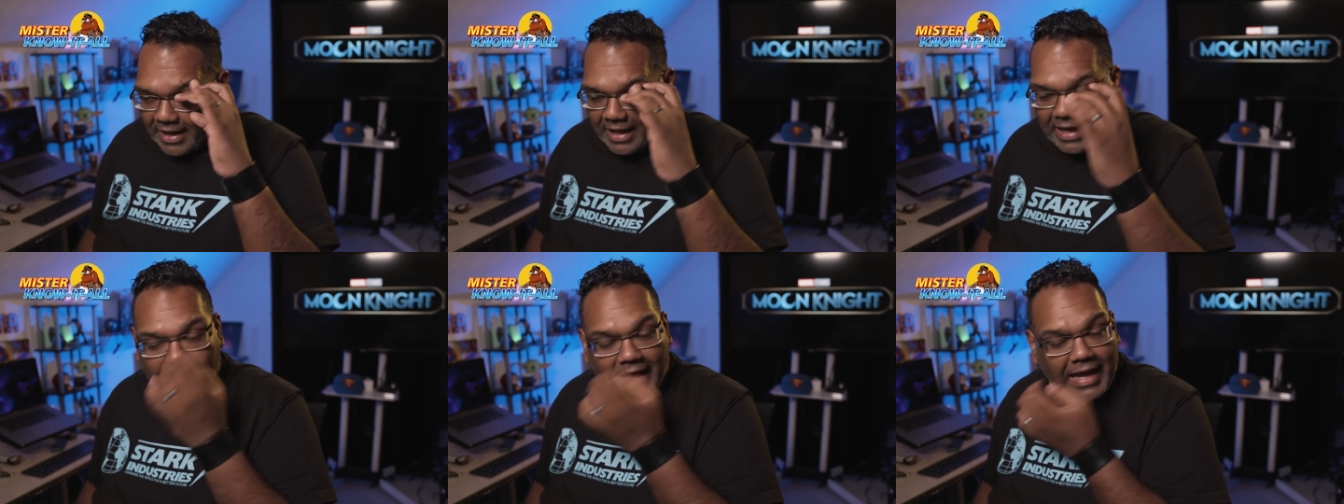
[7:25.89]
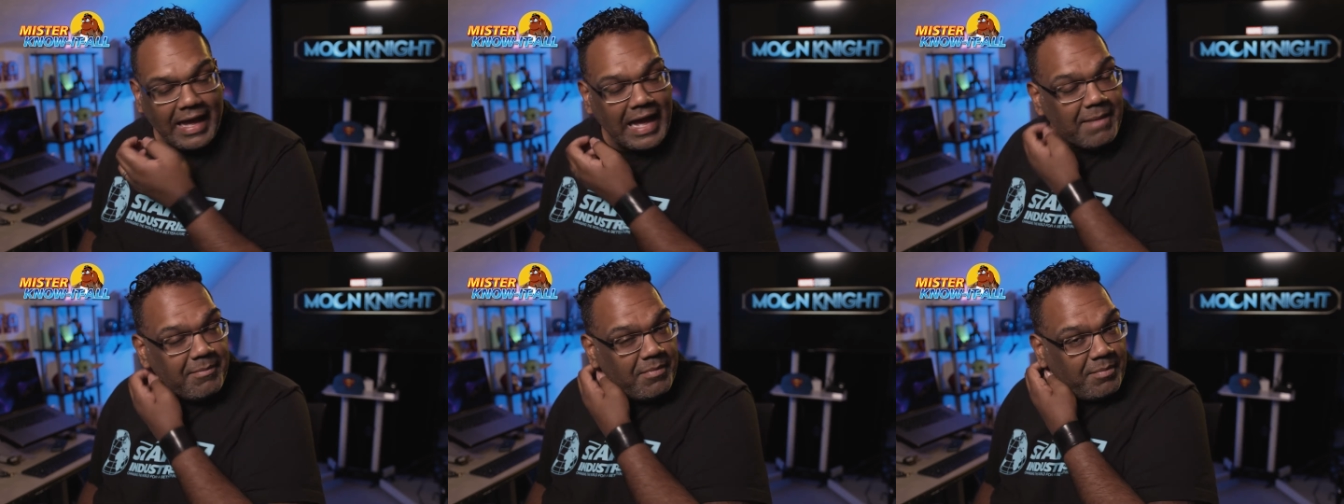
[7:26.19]

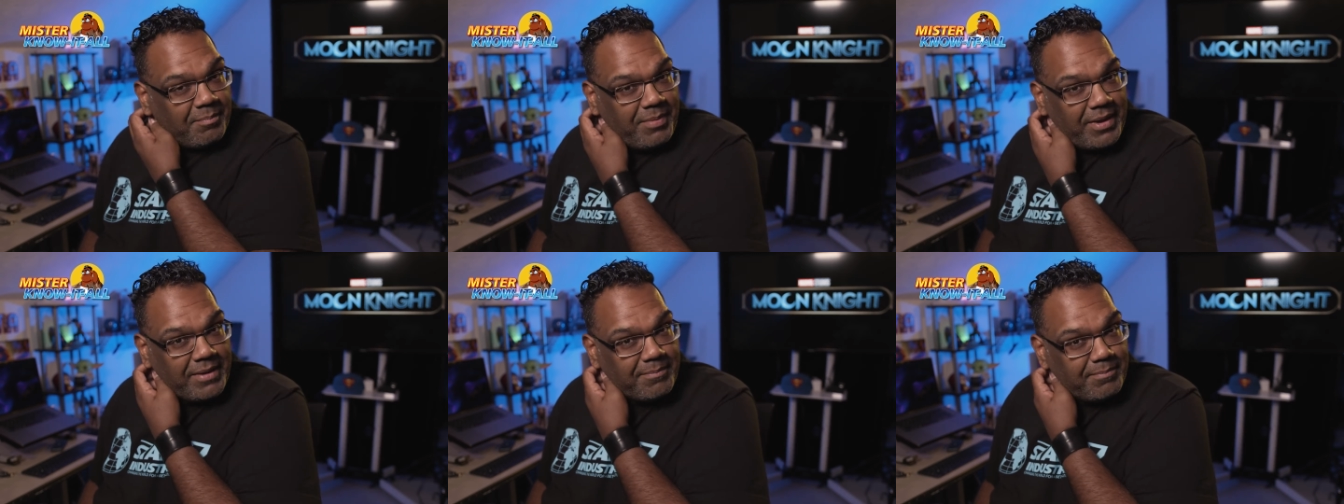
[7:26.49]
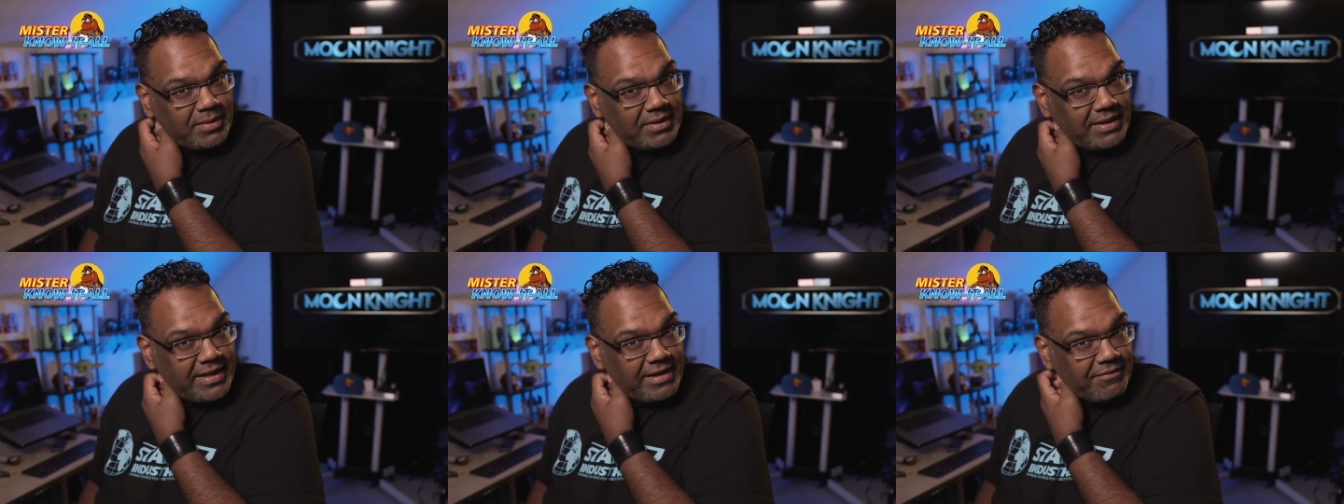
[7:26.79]
I'm a big
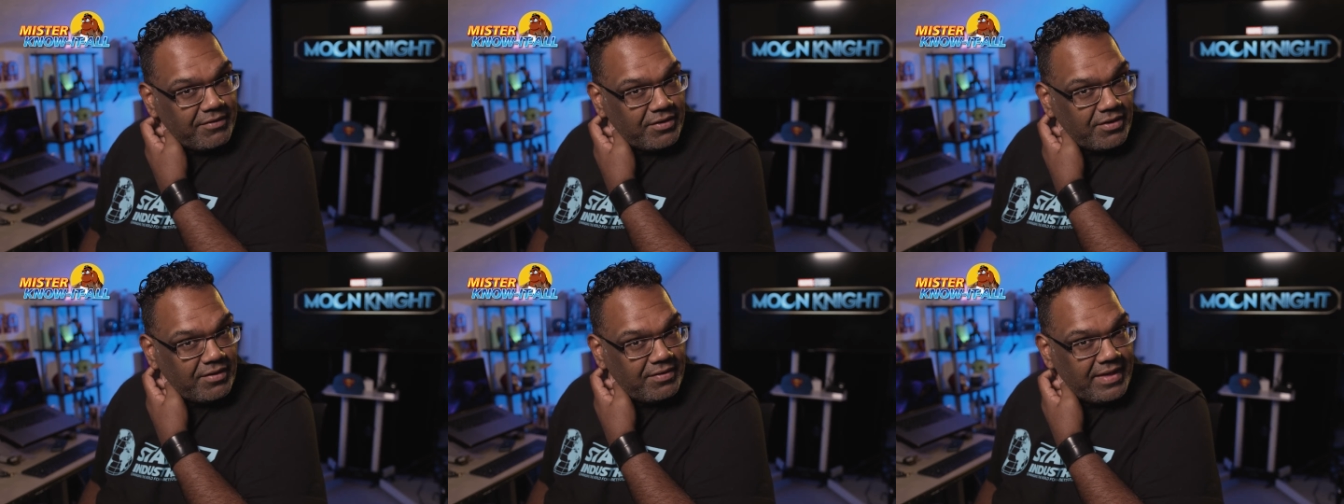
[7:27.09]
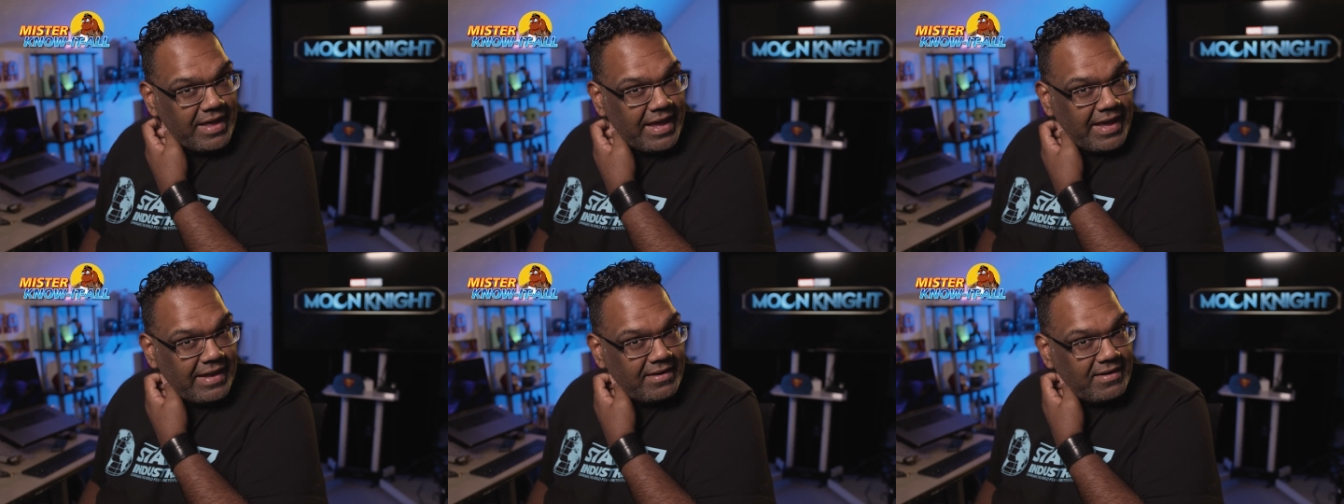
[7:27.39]
believer
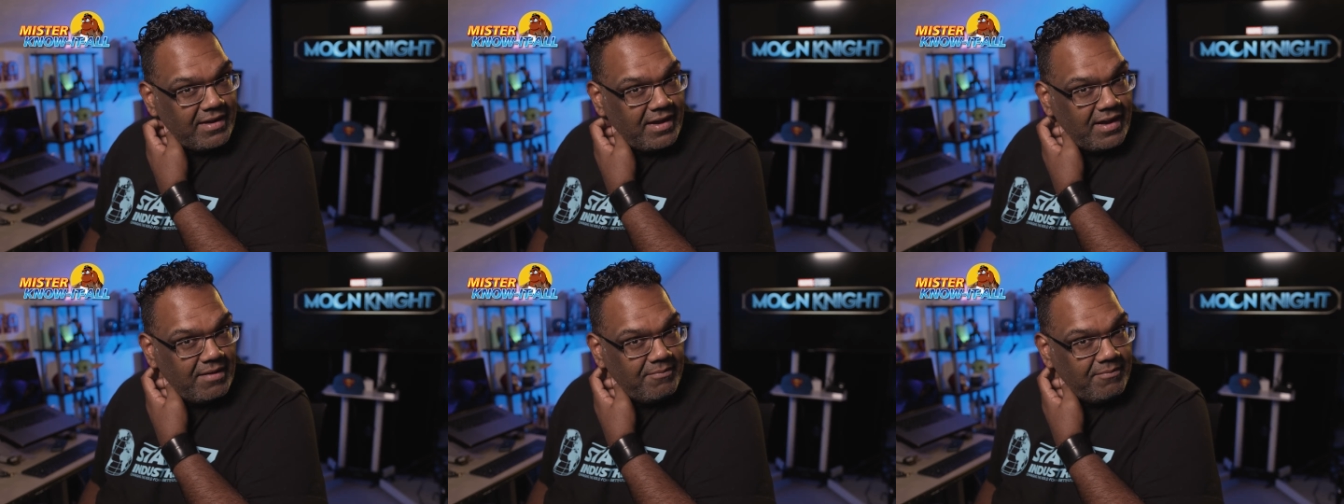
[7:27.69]
that